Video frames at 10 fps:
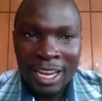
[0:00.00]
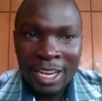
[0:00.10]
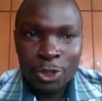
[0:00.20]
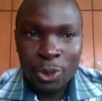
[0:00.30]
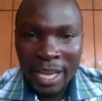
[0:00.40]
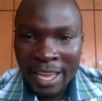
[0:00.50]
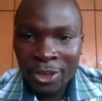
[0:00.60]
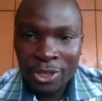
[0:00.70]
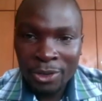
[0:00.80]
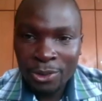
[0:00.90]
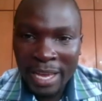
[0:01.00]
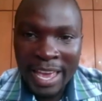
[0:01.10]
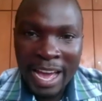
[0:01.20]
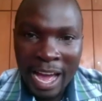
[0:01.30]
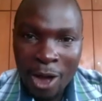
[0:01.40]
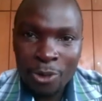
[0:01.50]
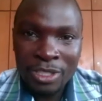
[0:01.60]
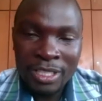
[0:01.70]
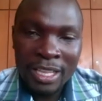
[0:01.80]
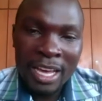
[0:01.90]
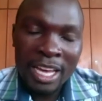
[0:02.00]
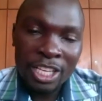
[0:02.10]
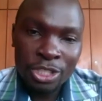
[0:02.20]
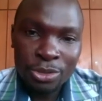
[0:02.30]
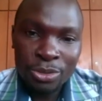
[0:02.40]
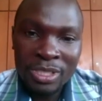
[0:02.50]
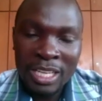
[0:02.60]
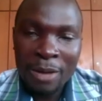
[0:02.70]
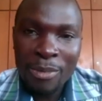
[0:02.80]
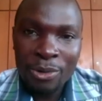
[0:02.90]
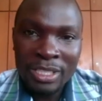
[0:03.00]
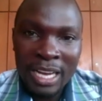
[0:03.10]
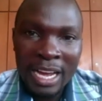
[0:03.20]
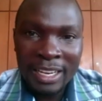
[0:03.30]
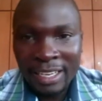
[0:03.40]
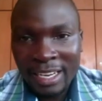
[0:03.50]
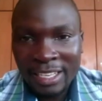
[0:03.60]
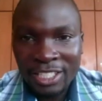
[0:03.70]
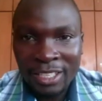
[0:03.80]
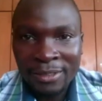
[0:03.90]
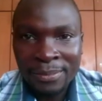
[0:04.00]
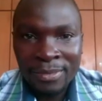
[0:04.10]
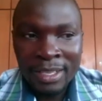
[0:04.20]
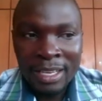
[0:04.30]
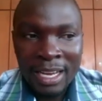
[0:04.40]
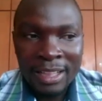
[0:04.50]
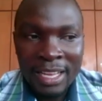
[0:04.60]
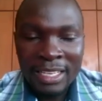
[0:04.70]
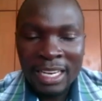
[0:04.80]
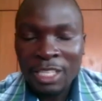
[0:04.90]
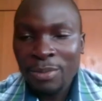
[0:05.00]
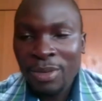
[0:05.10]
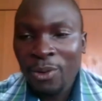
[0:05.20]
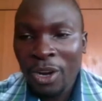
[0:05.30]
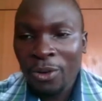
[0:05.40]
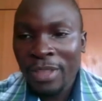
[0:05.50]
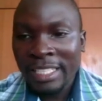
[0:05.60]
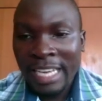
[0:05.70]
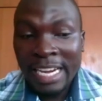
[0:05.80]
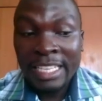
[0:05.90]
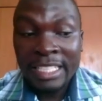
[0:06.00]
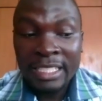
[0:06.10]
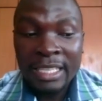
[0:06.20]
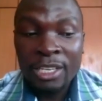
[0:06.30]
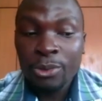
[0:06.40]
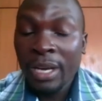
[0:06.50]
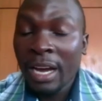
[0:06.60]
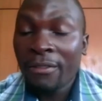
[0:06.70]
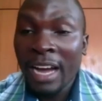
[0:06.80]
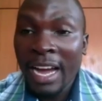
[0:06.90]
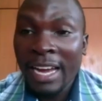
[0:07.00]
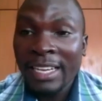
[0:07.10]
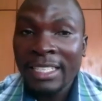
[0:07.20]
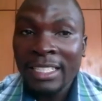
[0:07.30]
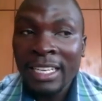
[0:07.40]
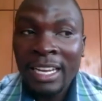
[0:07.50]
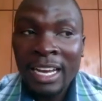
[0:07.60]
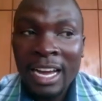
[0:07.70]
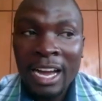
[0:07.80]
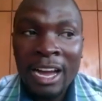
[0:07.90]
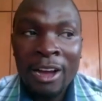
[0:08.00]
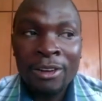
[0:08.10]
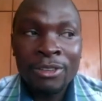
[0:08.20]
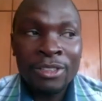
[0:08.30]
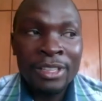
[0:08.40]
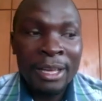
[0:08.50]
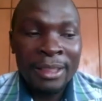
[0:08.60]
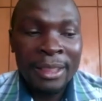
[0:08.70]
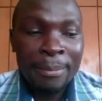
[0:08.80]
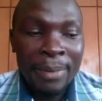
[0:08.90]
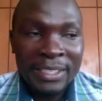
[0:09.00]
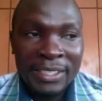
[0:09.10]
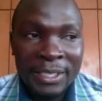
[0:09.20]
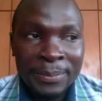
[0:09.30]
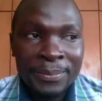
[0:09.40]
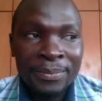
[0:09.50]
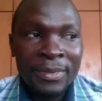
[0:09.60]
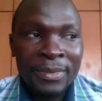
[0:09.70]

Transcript: to air out their issues about agriculture. And that has been one of the challenges that we have had in the past.